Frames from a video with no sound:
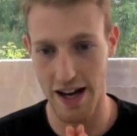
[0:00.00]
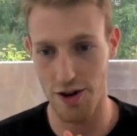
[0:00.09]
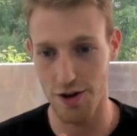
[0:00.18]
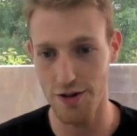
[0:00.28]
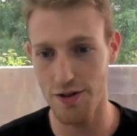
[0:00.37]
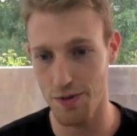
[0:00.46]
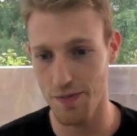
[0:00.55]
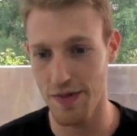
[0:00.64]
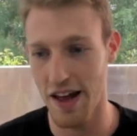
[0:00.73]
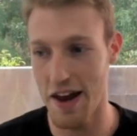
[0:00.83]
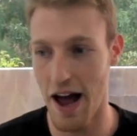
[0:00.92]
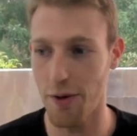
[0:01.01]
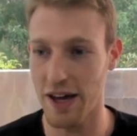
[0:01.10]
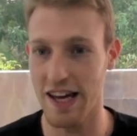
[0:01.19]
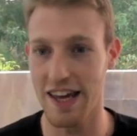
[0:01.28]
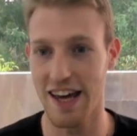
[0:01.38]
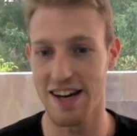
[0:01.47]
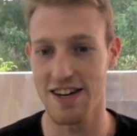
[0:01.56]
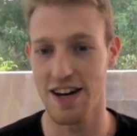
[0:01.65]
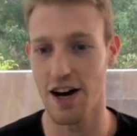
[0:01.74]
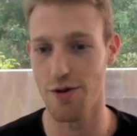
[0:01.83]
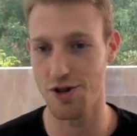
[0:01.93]
loads, now we can get
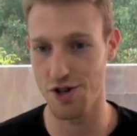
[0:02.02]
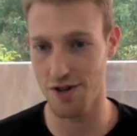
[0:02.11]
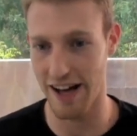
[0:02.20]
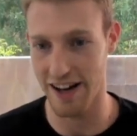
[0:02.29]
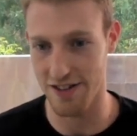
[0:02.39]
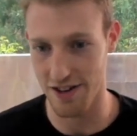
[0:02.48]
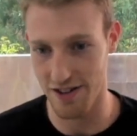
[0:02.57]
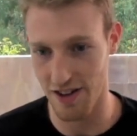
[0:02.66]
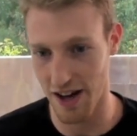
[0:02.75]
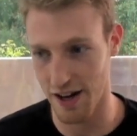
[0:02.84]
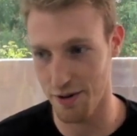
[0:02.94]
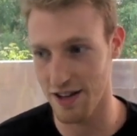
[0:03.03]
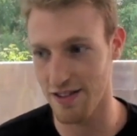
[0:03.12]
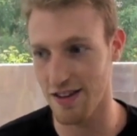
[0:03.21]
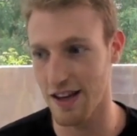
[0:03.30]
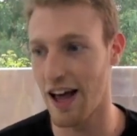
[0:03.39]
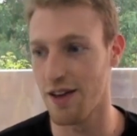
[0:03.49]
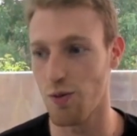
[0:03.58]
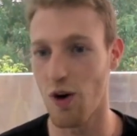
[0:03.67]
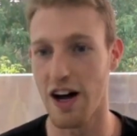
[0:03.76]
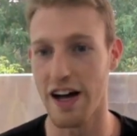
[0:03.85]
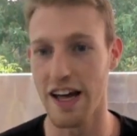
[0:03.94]
our original axis. And now we can see as
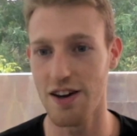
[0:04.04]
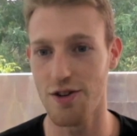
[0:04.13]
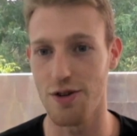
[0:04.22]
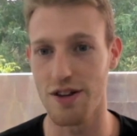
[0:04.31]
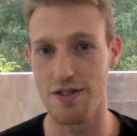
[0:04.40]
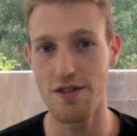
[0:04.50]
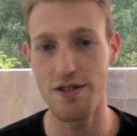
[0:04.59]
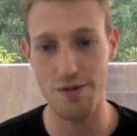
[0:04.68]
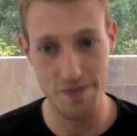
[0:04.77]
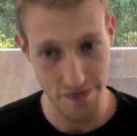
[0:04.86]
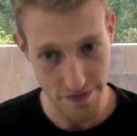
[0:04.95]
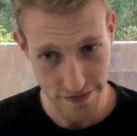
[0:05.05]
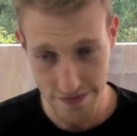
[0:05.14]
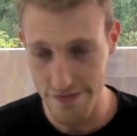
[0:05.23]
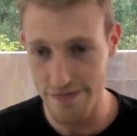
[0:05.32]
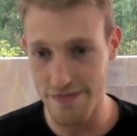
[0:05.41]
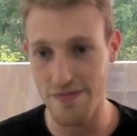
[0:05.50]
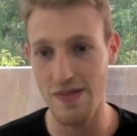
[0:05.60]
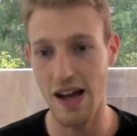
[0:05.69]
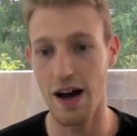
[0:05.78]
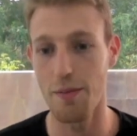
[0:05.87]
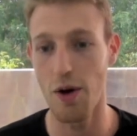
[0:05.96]
y increases,
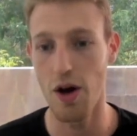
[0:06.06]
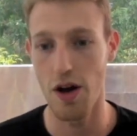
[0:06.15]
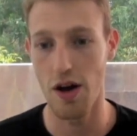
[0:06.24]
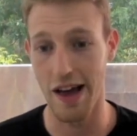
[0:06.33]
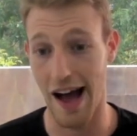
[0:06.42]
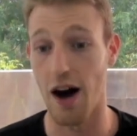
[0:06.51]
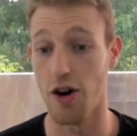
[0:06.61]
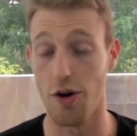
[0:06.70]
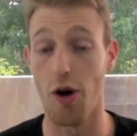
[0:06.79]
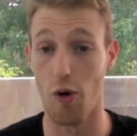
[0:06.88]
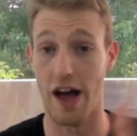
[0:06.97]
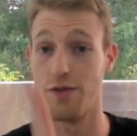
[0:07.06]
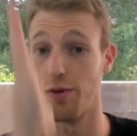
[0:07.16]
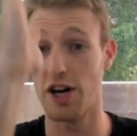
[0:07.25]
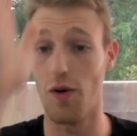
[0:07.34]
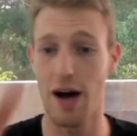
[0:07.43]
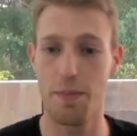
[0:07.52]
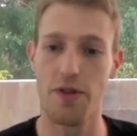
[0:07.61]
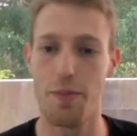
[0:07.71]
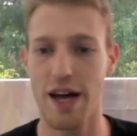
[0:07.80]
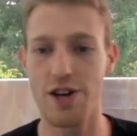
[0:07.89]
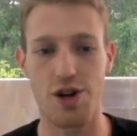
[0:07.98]
or as we go up on the
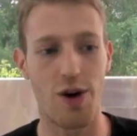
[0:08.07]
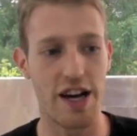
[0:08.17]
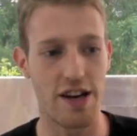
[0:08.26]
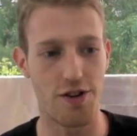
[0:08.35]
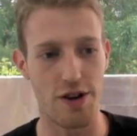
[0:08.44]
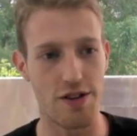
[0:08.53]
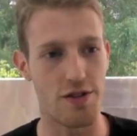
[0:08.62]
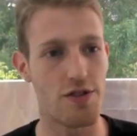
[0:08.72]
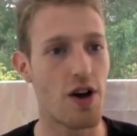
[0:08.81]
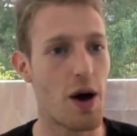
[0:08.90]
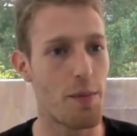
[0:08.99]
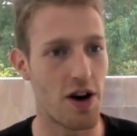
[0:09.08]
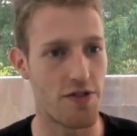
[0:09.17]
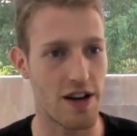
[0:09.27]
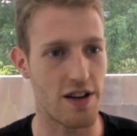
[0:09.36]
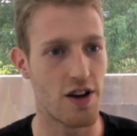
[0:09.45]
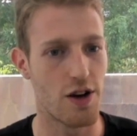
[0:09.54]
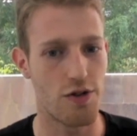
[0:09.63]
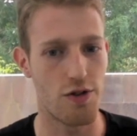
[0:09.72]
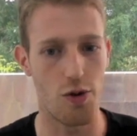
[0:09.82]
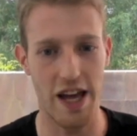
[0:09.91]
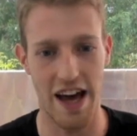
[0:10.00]
page, our y increases. Perfect.
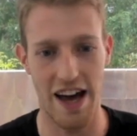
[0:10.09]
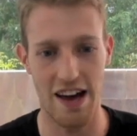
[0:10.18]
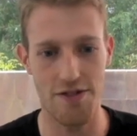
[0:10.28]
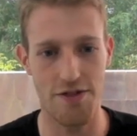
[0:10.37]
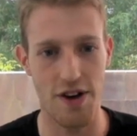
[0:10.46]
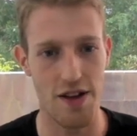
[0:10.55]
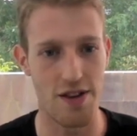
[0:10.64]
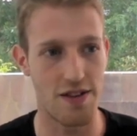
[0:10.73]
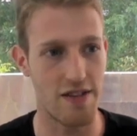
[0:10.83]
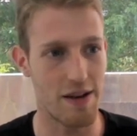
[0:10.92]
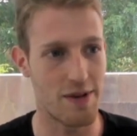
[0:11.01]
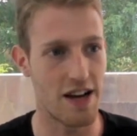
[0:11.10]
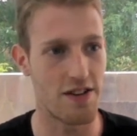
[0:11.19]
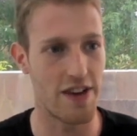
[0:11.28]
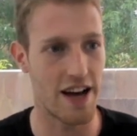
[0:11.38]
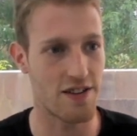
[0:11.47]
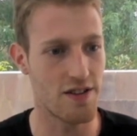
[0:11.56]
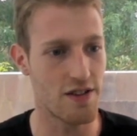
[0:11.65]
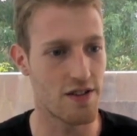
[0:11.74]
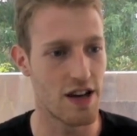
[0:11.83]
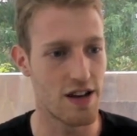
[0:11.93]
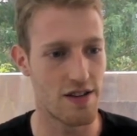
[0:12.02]
So we have the same kind of
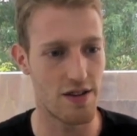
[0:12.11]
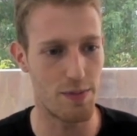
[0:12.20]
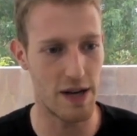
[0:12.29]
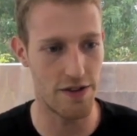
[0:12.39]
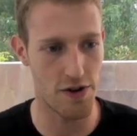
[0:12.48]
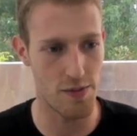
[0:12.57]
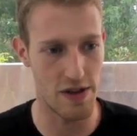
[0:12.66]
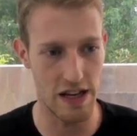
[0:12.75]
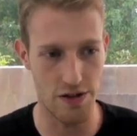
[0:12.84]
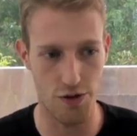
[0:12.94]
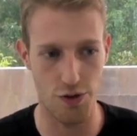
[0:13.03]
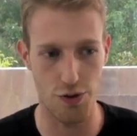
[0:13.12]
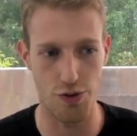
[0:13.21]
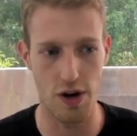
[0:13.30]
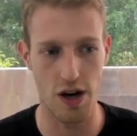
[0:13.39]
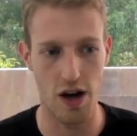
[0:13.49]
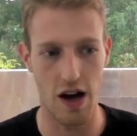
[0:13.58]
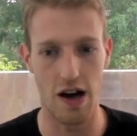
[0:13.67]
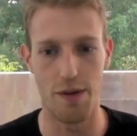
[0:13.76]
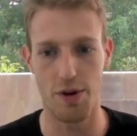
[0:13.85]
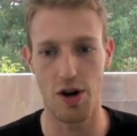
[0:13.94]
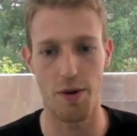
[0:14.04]
axis simply from these two
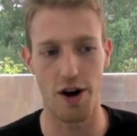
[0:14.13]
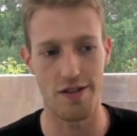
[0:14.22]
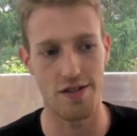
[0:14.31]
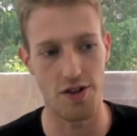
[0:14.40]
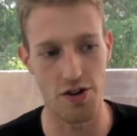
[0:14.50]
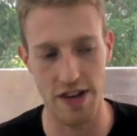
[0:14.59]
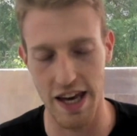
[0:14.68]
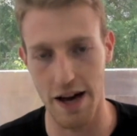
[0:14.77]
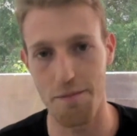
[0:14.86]
commands over here.